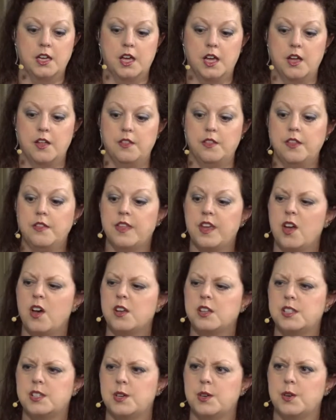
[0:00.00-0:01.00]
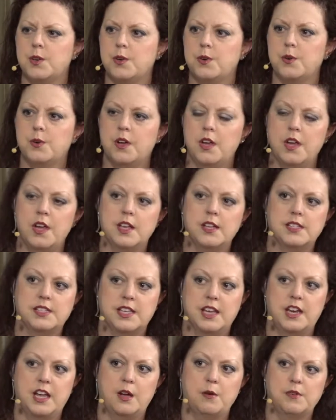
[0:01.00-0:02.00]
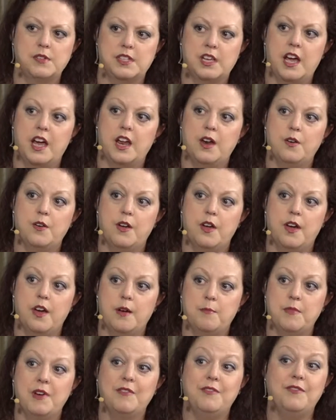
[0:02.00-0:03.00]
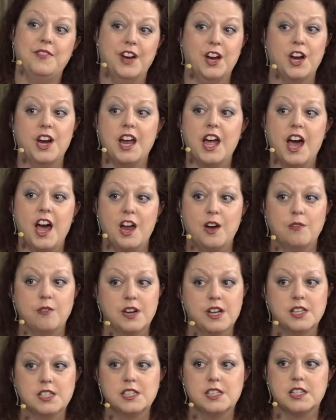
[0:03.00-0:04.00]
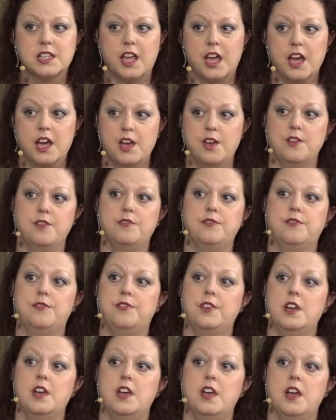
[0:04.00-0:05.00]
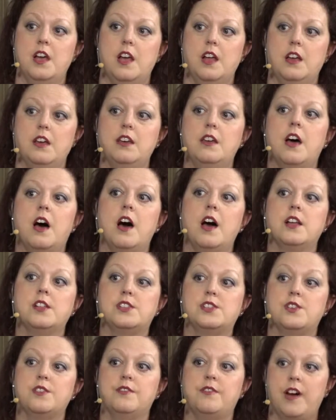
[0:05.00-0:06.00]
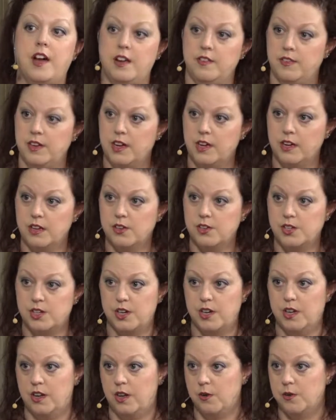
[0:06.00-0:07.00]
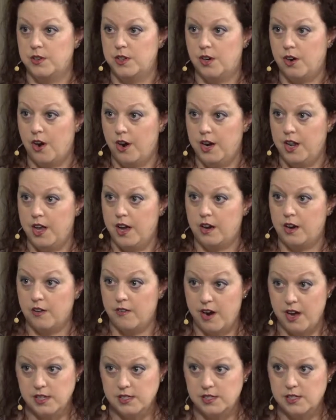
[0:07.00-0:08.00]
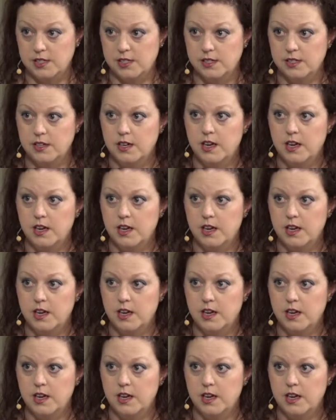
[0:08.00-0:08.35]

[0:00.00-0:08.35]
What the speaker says: then they also said I was at a very high risk of not surviving should I go into cardiac arrest.